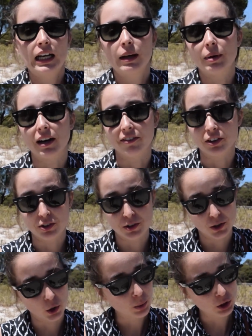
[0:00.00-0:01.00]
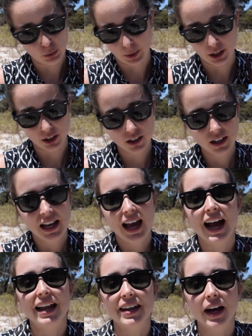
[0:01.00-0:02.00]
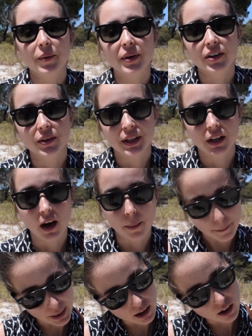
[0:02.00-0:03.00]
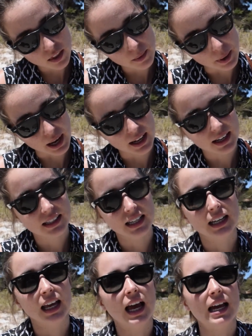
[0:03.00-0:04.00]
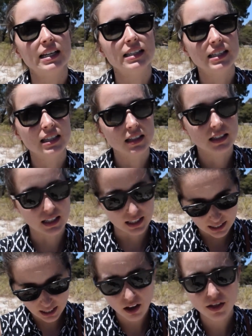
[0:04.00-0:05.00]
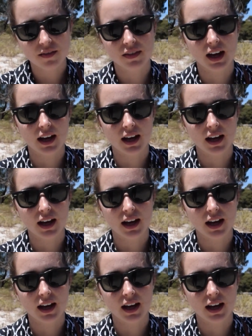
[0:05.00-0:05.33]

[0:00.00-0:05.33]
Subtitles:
But I feel so much better, and now we're going to hop back on the bikes and head to the south of the